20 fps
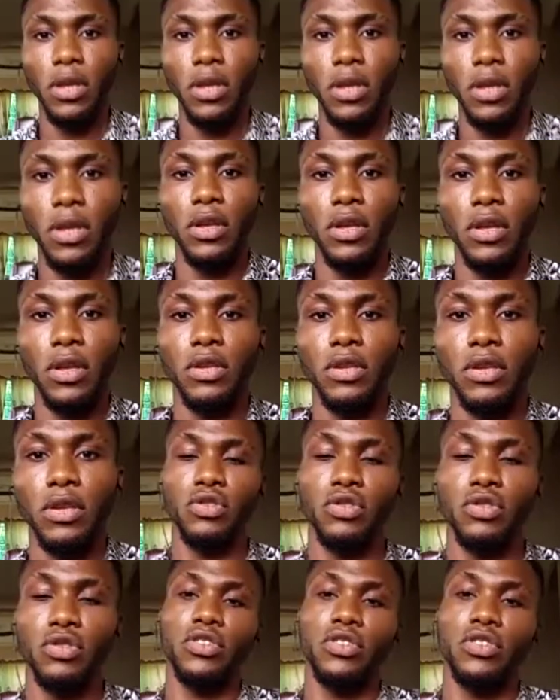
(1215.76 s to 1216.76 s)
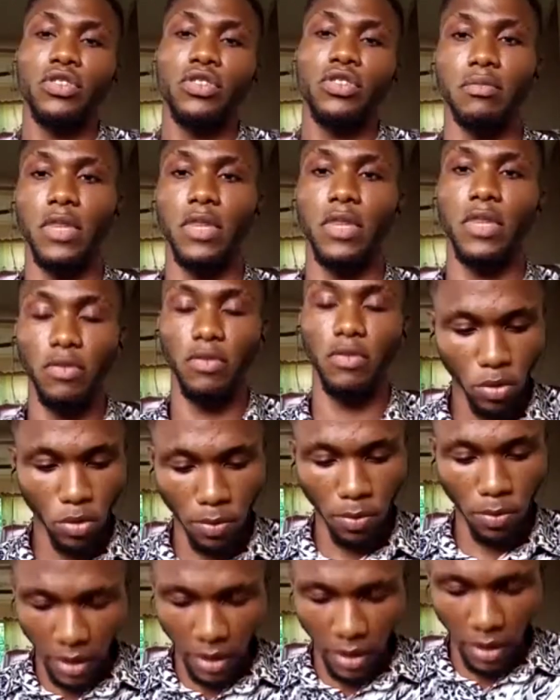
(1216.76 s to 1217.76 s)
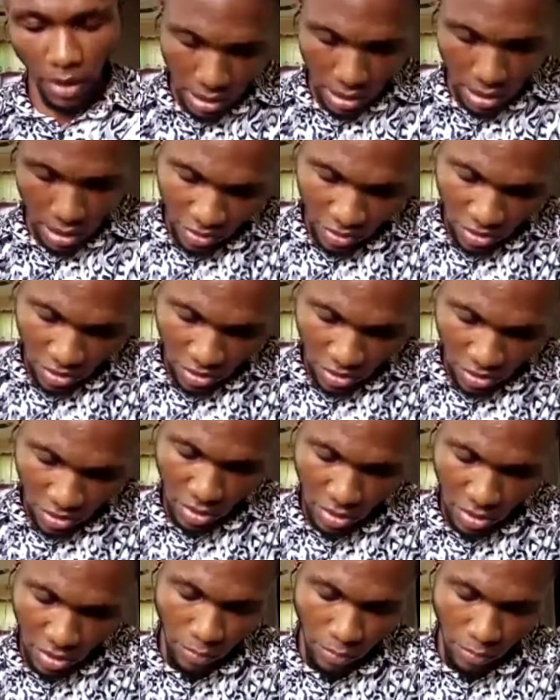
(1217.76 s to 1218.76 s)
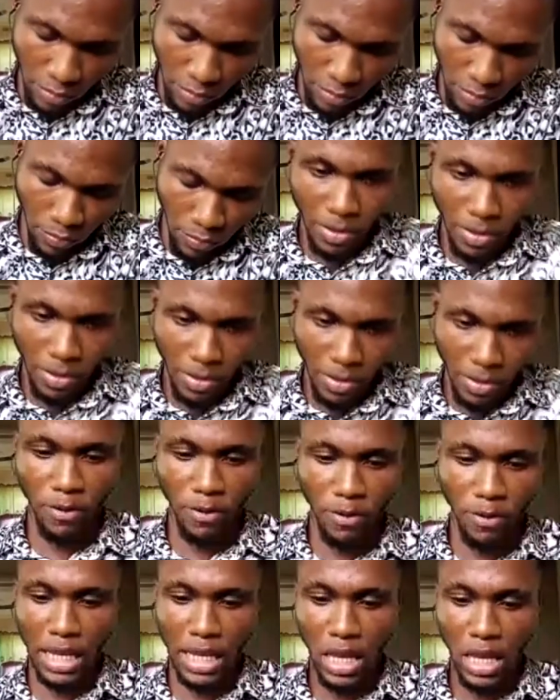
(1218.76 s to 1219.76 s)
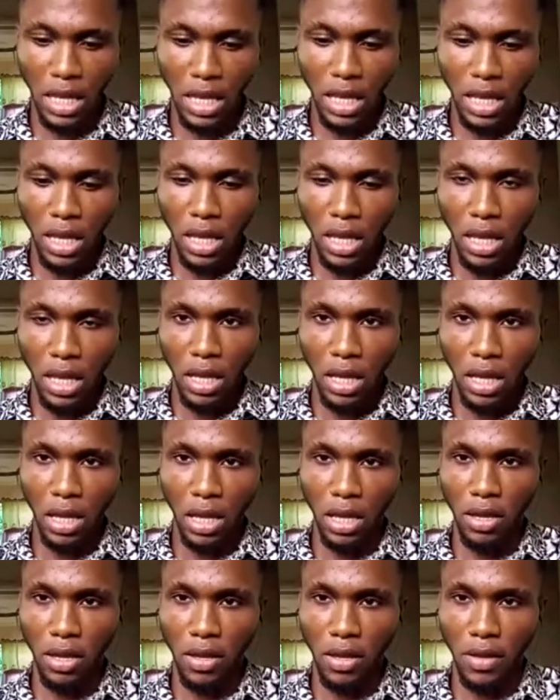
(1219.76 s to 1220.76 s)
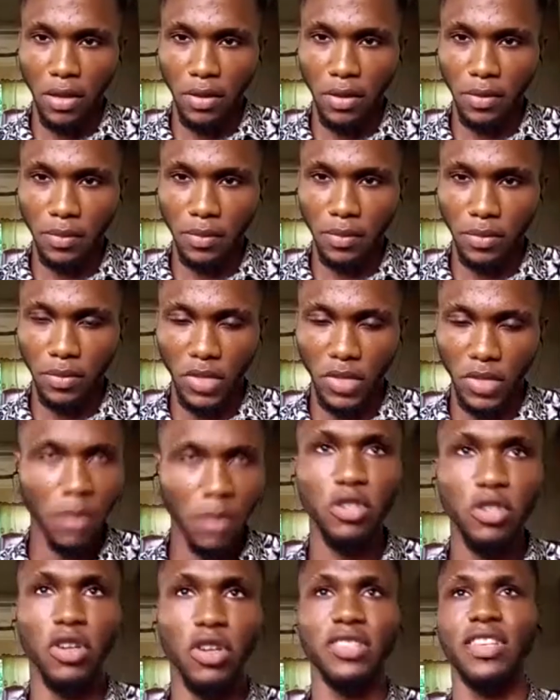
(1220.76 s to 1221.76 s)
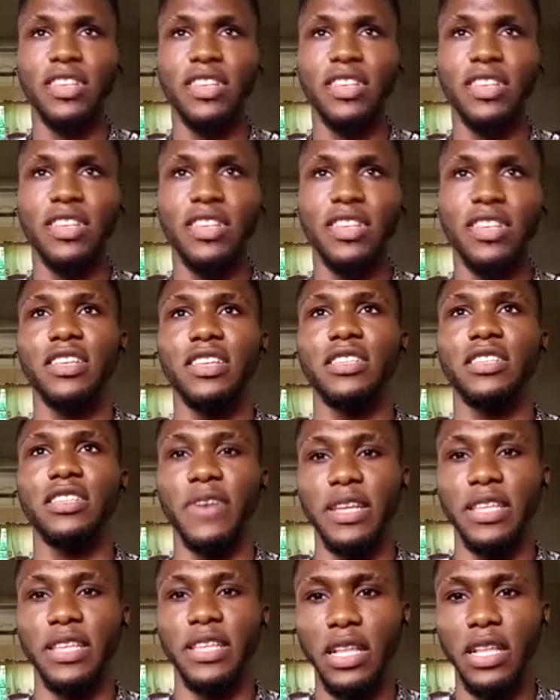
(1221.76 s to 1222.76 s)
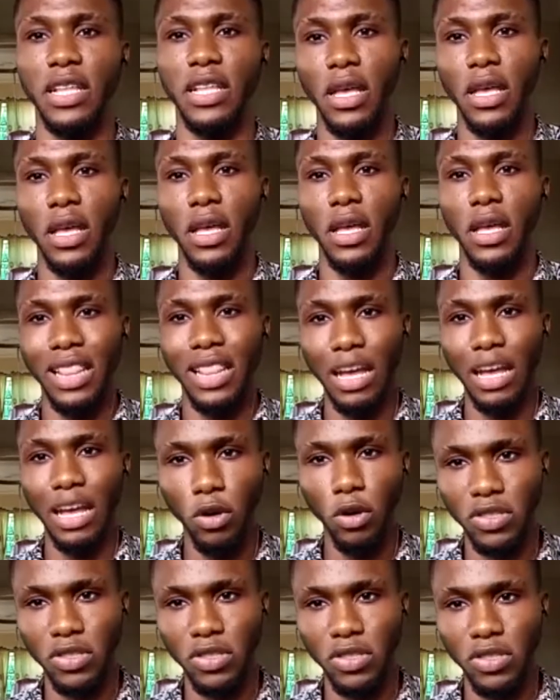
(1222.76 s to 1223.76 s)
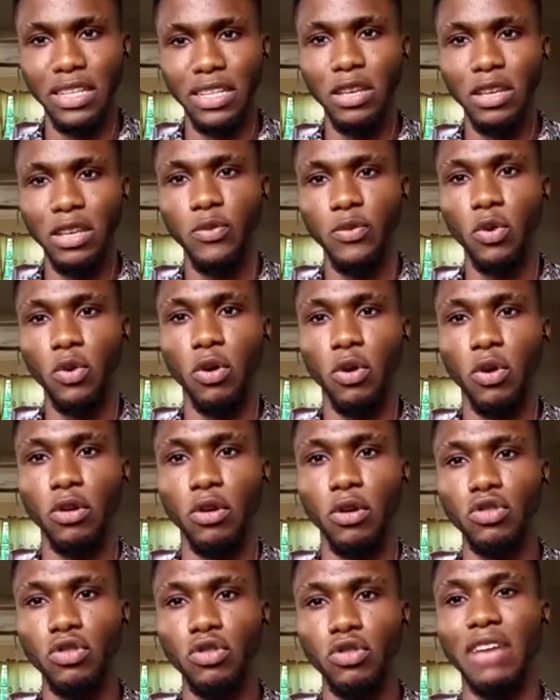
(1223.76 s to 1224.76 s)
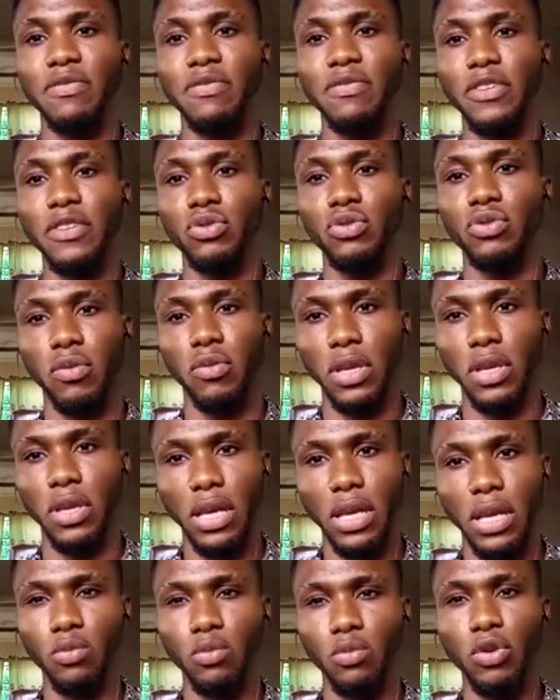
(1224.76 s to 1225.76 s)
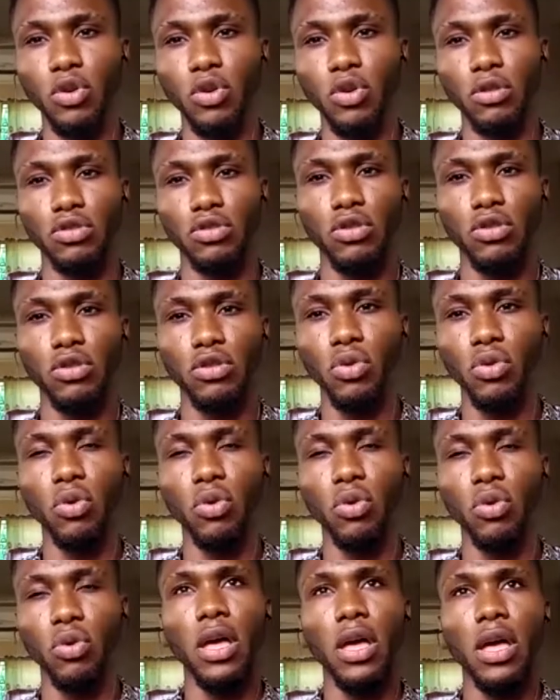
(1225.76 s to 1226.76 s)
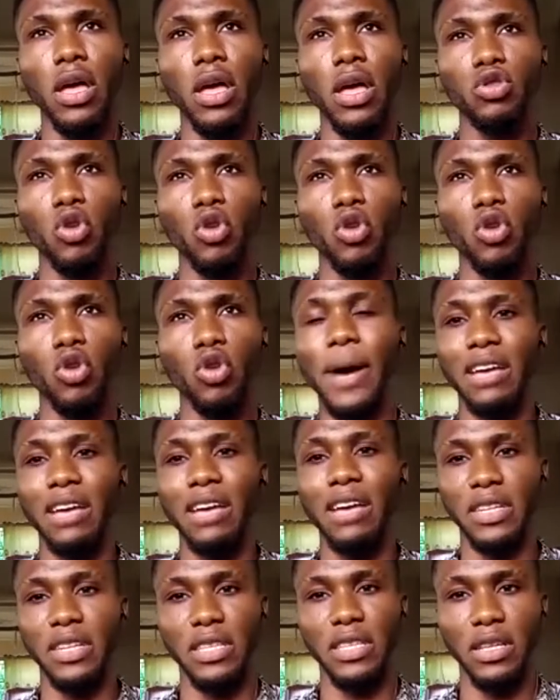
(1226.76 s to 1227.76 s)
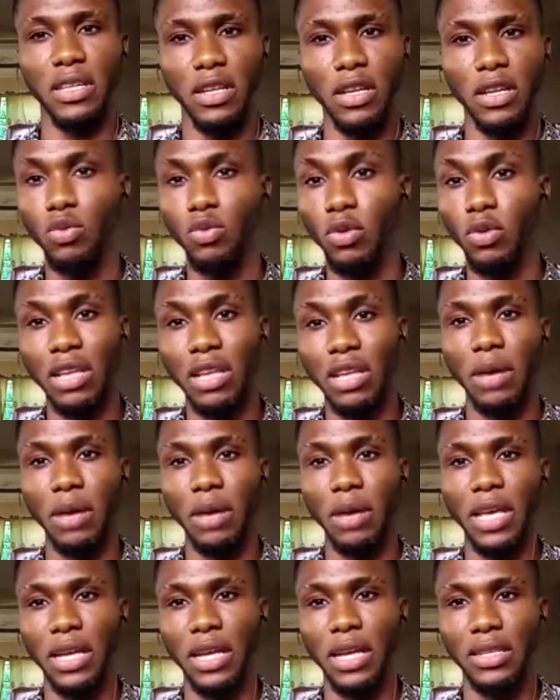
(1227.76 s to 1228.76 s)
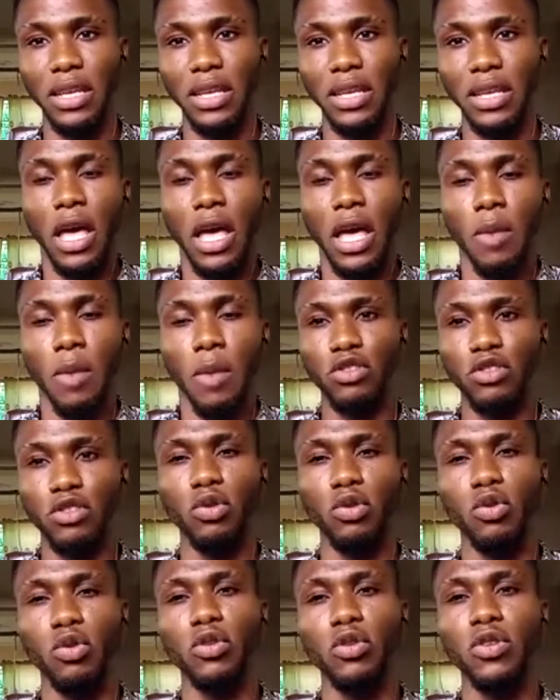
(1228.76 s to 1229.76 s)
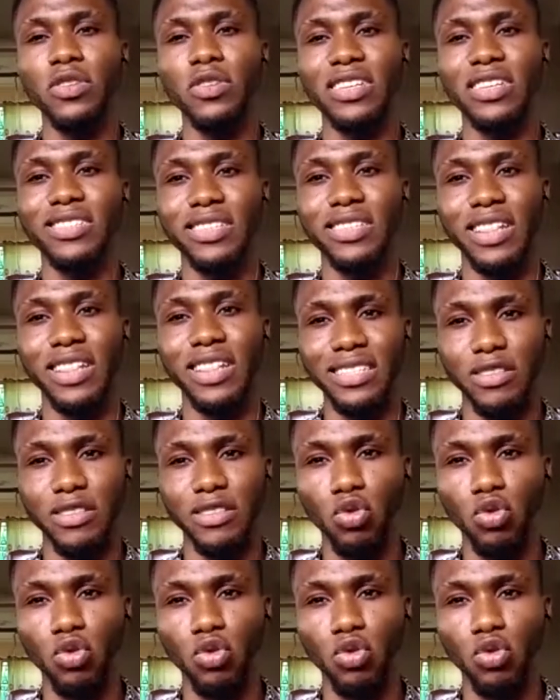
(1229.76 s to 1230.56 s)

just in wrapping up finally, Chinese, for me, I feel like, let me just say this finally. Like what you said, if we continue on every story and we continue to talk about everything, it will never be ending. But I just want to use this lastly to